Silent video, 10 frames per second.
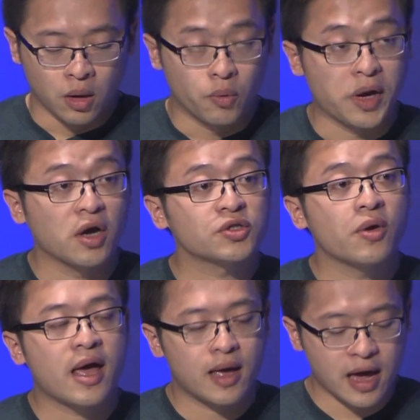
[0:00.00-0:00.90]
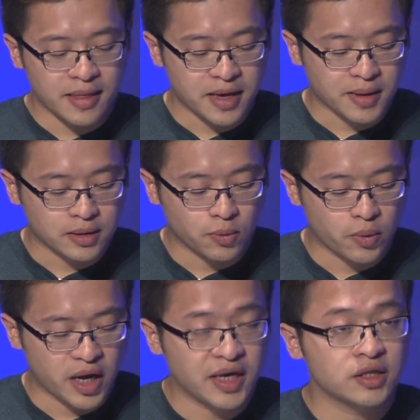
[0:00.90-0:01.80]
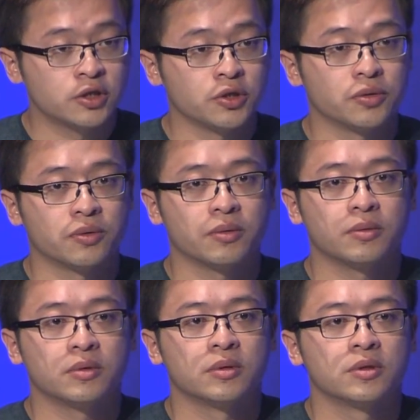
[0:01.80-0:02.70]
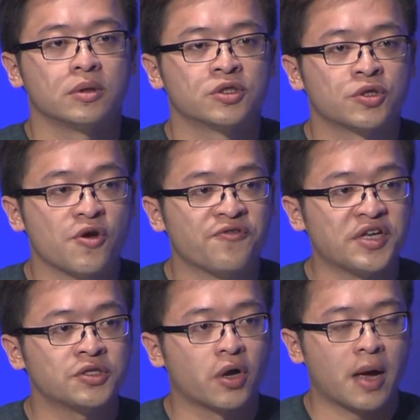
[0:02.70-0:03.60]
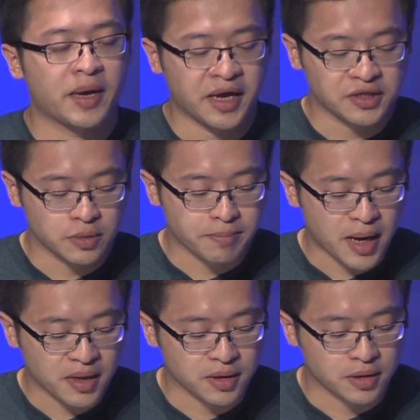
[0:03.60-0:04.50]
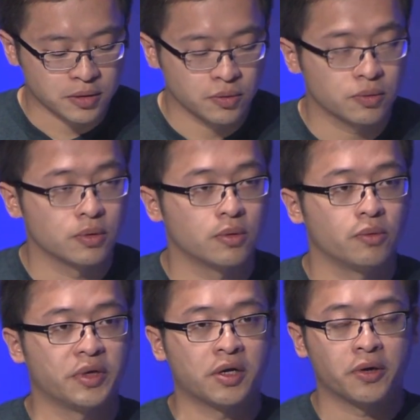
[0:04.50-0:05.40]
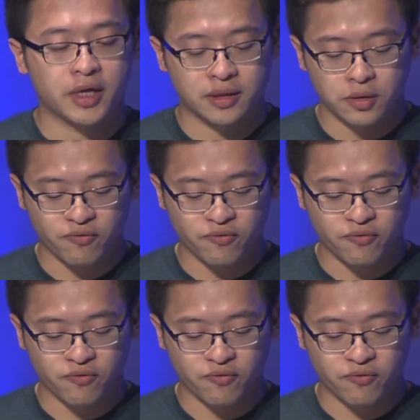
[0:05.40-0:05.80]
We also add another way to surface your application better. We call it new